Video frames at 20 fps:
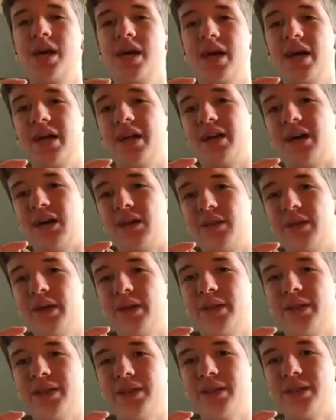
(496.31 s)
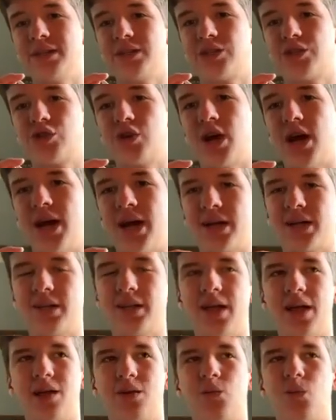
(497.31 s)
And I think that this track,
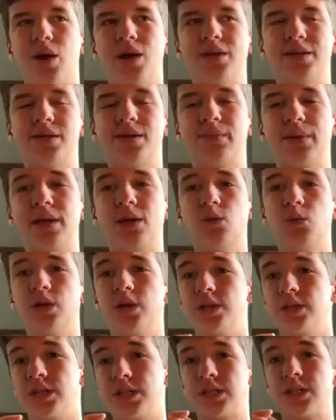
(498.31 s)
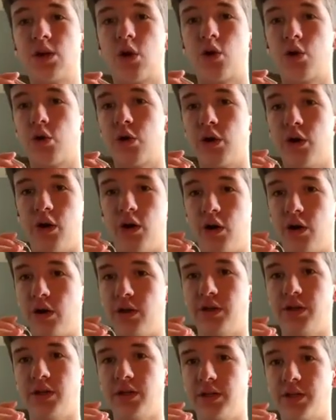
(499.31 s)
like, while it's something you want to just turn
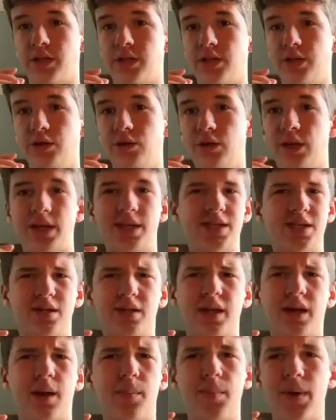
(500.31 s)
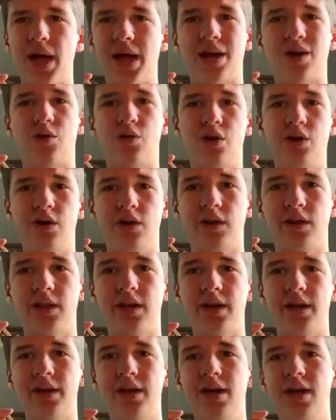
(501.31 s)
on to listen to, like it's not like a banger or
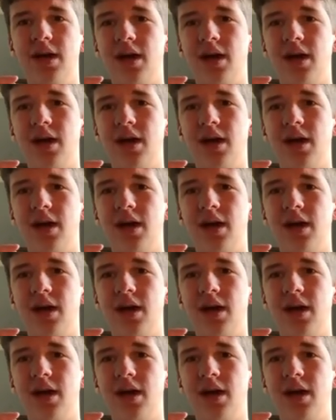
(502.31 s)
anything,